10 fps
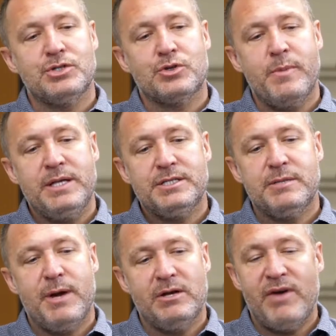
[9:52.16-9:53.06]
a tremendous
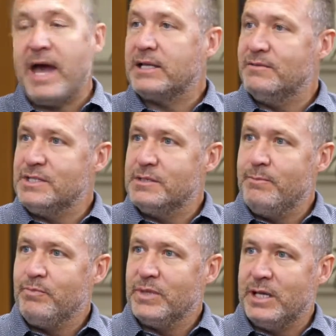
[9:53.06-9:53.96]
amount of
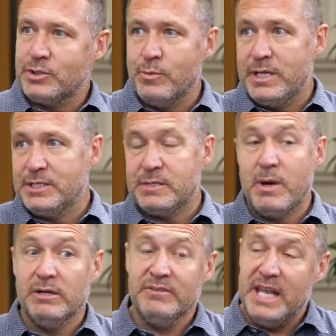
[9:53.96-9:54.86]
activism, a tremendous
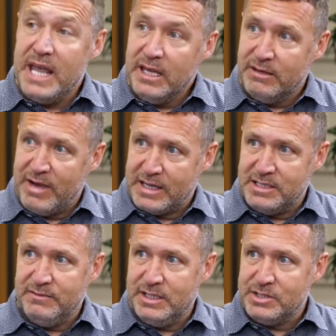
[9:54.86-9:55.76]
amount of negative
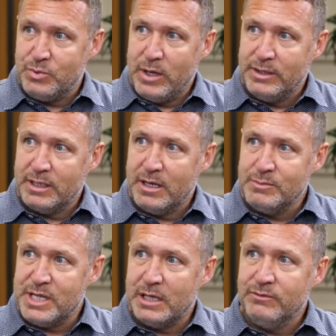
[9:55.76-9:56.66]
activity as well that
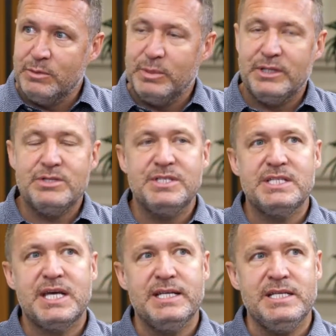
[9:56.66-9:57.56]
comes out of it. But there's
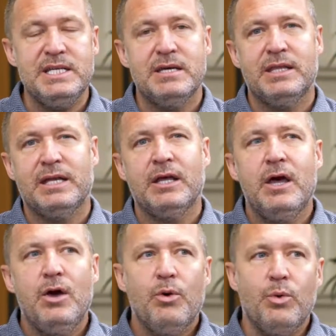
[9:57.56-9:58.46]
this idea that
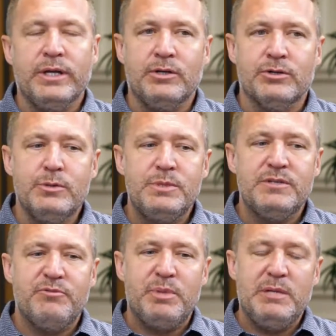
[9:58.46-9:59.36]
when
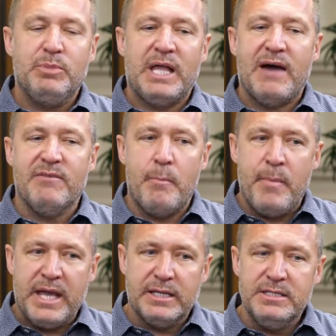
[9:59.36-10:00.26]
groups of people have a
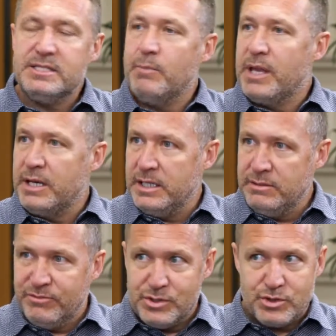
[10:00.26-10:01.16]
mechanism and an
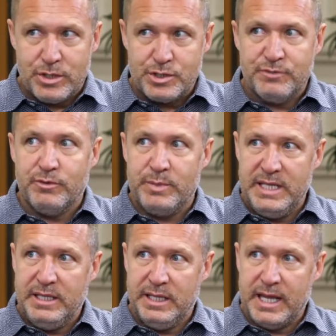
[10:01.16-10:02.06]
infrastructure for
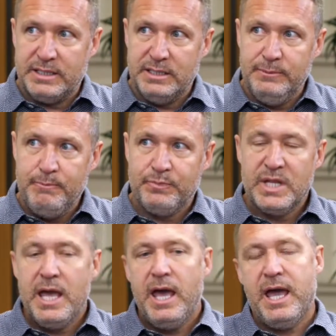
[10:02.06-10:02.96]
being connected,
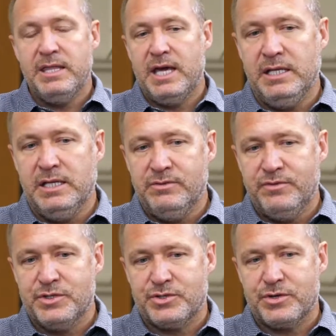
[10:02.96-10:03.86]
And
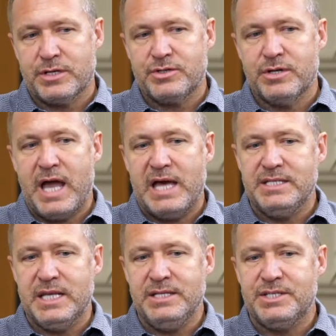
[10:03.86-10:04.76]
infrastructure
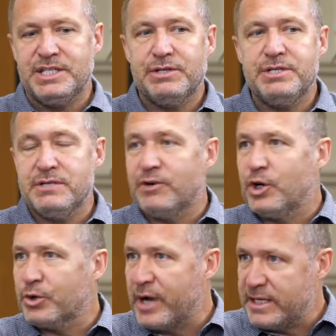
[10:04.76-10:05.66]
has a series of
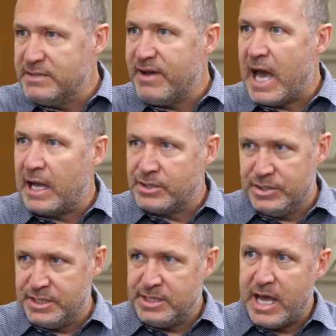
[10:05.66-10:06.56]
corrective
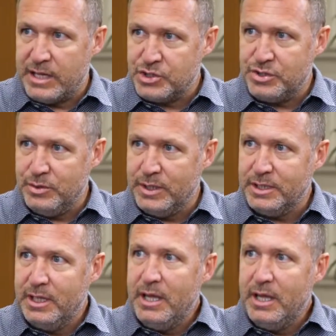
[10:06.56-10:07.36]
actions attached to it,